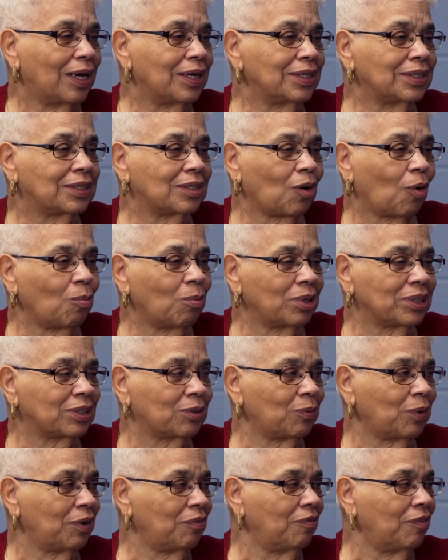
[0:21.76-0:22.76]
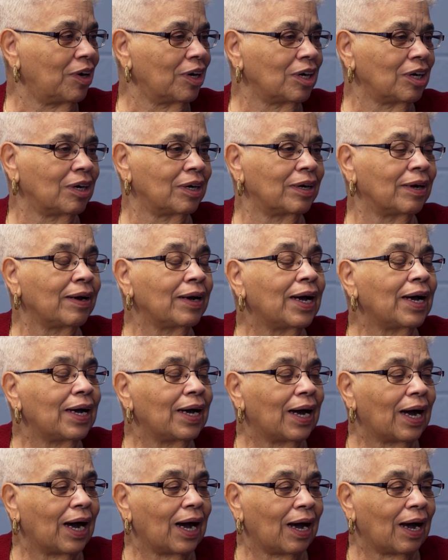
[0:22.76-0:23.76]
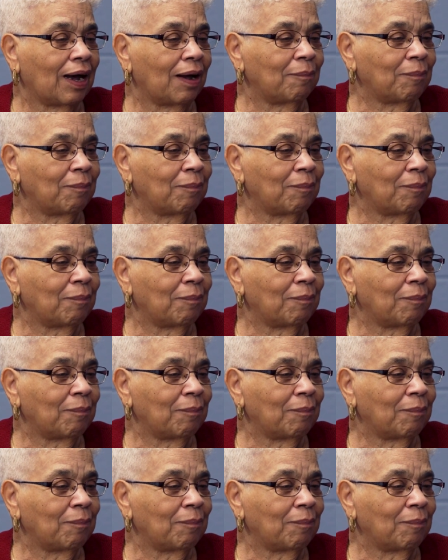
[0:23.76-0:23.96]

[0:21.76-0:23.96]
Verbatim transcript: Pomonkey High School Alumni Association